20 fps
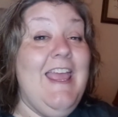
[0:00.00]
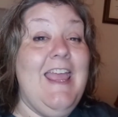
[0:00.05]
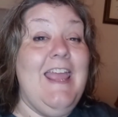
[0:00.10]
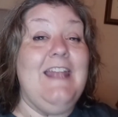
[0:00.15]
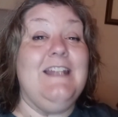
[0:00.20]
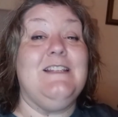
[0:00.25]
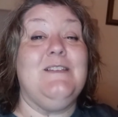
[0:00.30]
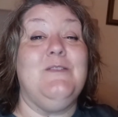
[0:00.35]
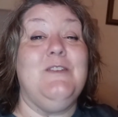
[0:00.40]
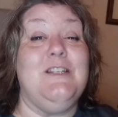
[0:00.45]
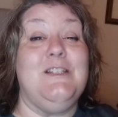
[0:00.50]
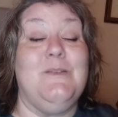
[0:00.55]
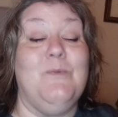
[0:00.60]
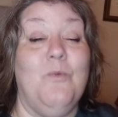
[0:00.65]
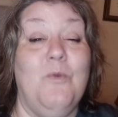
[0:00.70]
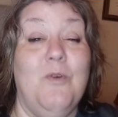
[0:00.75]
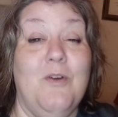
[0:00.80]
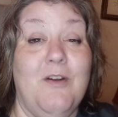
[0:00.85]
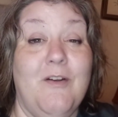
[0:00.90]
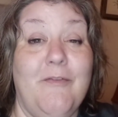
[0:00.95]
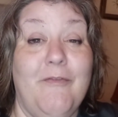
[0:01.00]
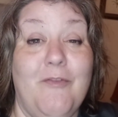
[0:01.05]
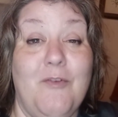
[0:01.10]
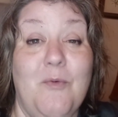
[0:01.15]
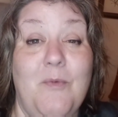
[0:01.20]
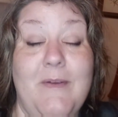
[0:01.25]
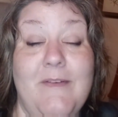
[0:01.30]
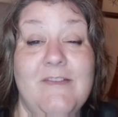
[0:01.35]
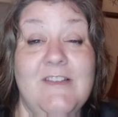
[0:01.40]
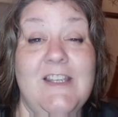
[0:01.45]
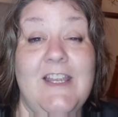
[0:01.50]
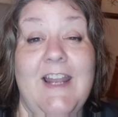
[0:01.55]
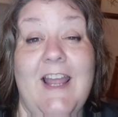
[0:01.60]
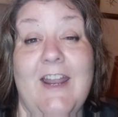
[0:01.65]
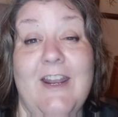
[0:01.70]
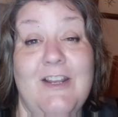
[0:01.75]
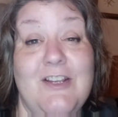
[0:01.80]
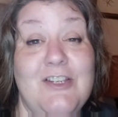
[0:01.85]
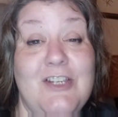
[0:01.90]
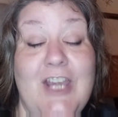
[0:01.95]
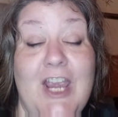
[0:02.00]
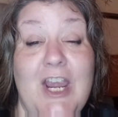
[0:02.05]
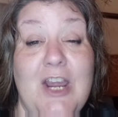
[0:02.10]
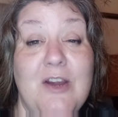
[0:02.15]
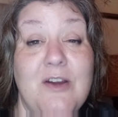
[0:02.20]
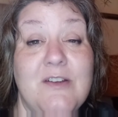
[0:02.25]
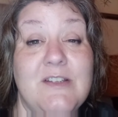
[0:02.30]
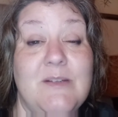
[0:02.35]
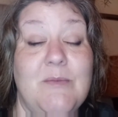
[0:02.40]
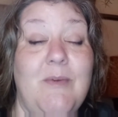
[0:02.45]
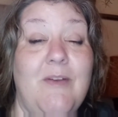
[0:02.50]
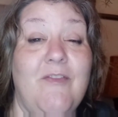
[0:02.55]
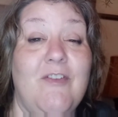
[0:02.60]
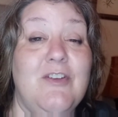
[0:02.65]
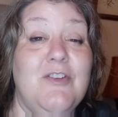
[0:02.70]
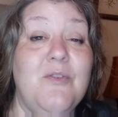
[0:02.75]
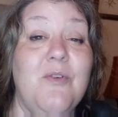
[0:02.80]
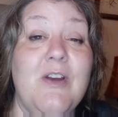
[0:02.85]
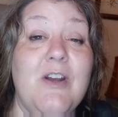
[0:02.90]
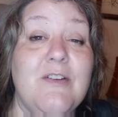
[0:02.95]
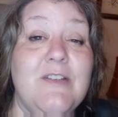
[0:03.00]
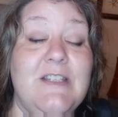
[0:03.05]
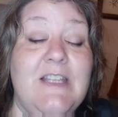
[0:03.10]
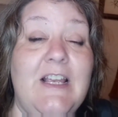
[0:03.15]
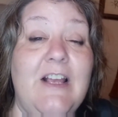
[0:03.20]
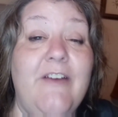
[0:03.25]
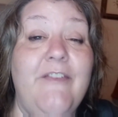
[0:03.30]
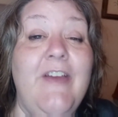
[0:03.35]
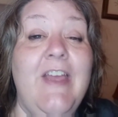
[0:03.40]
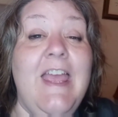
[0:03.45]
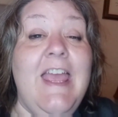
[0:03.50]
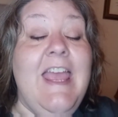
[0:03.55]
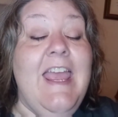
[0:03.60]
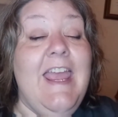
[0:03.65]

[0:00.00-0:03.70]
it's just wonderful. We've sat out in chairs and we've enjoyed ourselves.